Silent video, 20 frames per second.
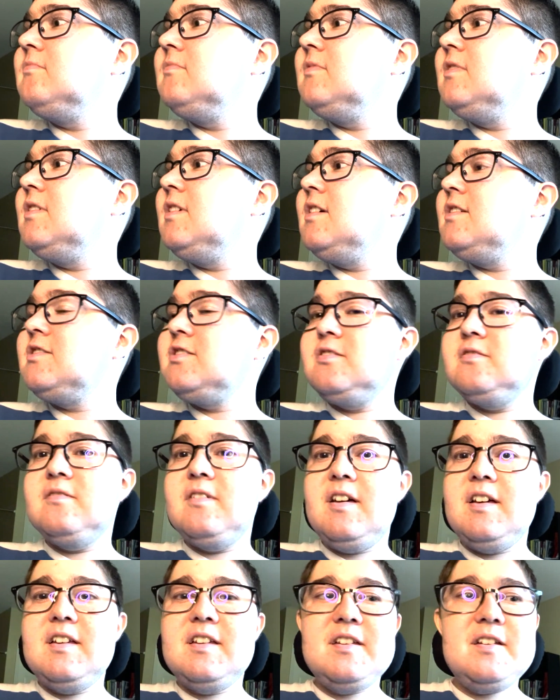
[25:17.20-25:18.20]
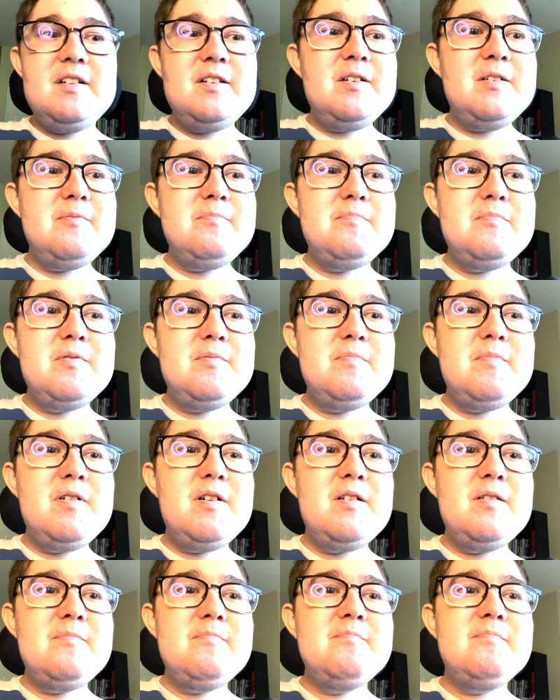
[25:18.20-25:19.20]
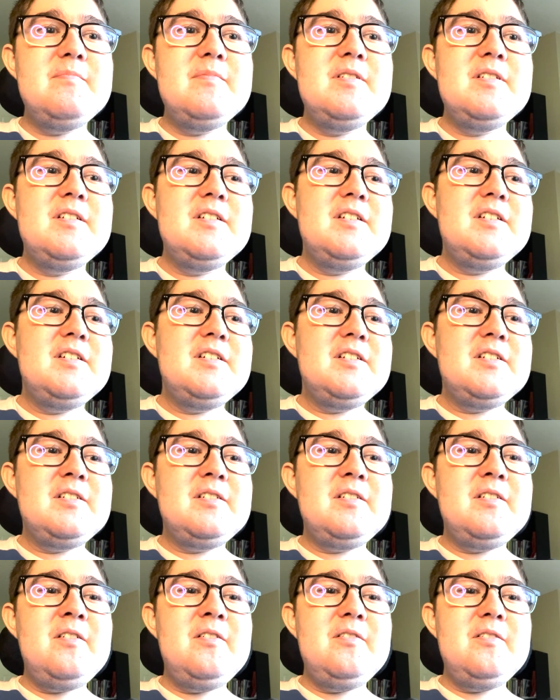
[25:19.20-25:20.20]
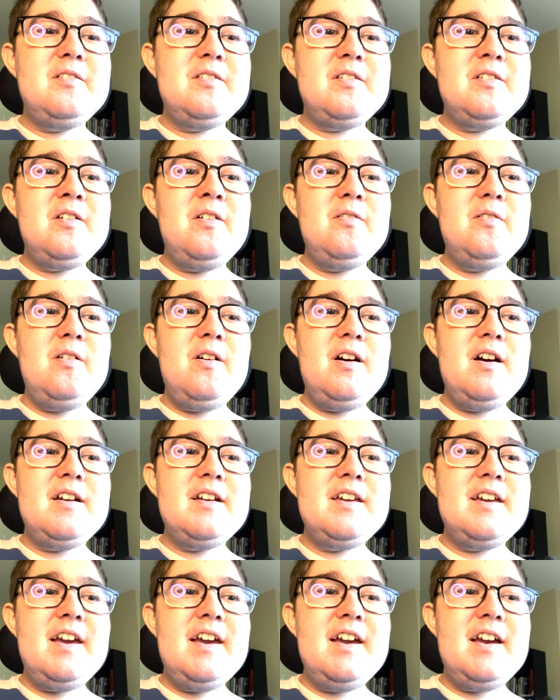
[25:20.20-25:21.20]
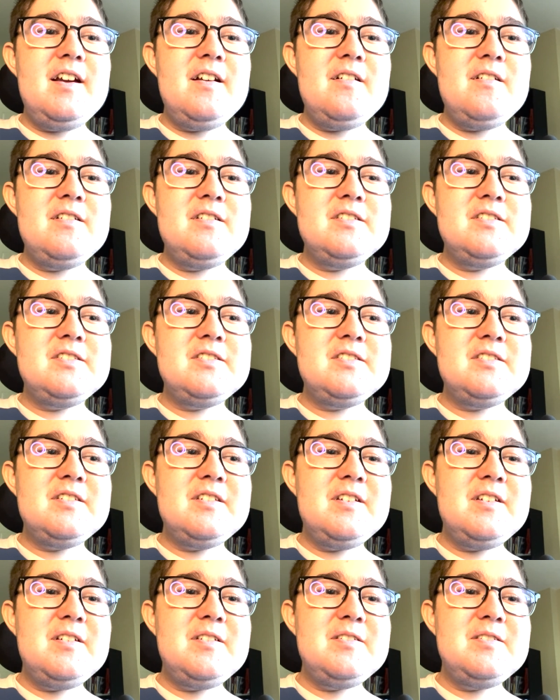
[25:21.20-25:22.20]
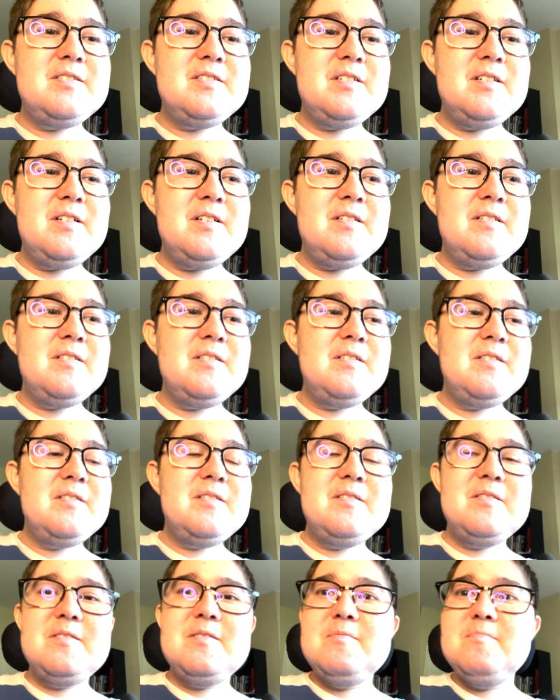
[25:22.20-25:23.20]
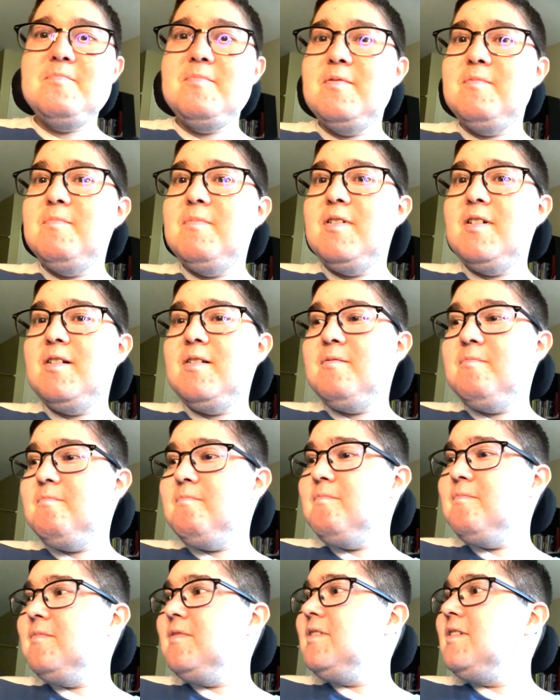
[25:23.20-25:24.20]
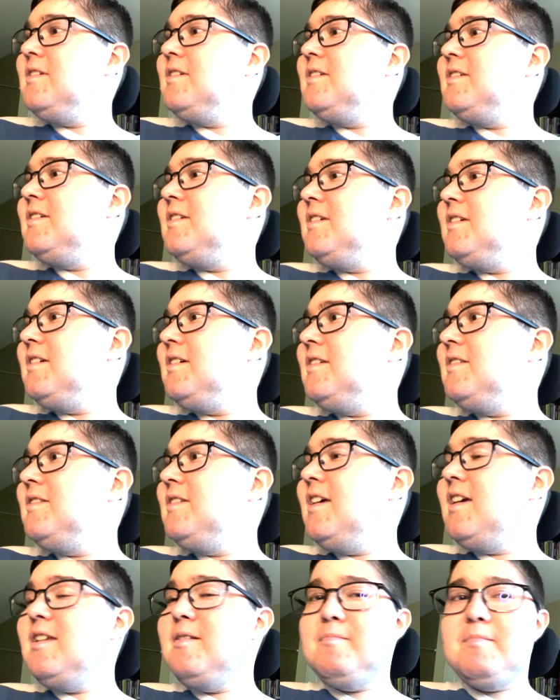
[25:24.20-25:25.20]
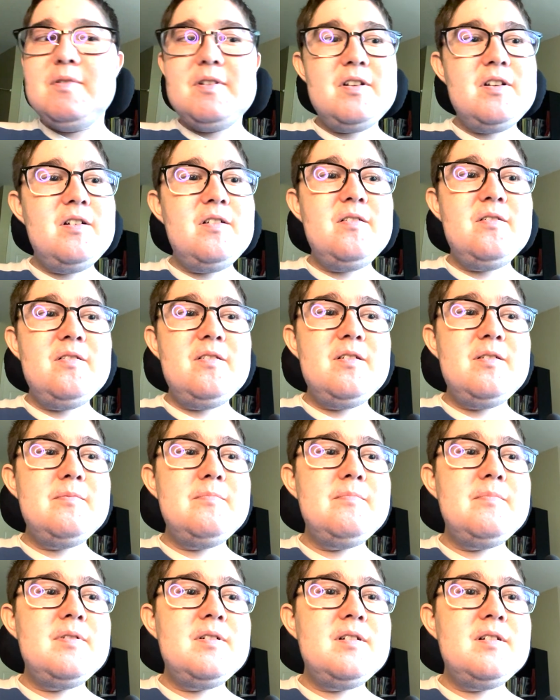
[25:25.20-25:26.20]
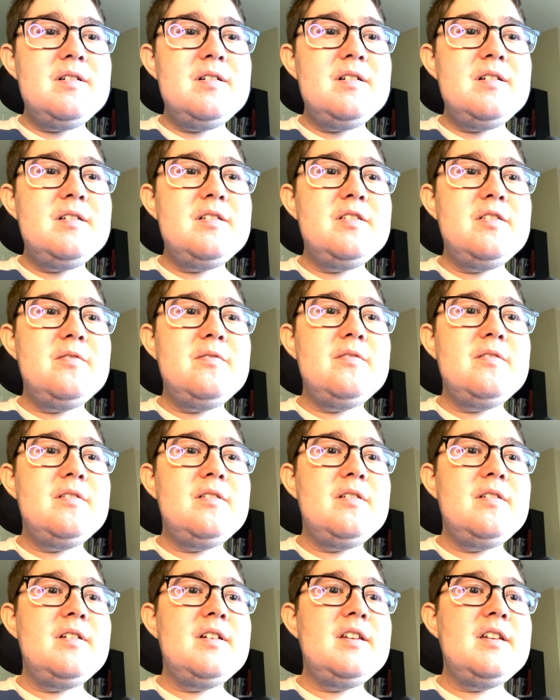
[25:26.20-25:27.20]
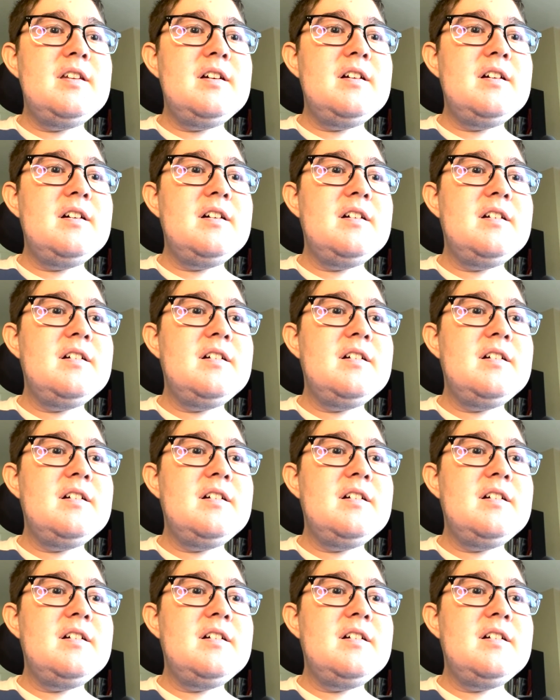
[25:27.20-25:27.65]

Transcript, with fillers: yeah, so like um, my mom, K Kalani Harris, and uh, my mom, Nate McCollum. Uh, no, wait, uh,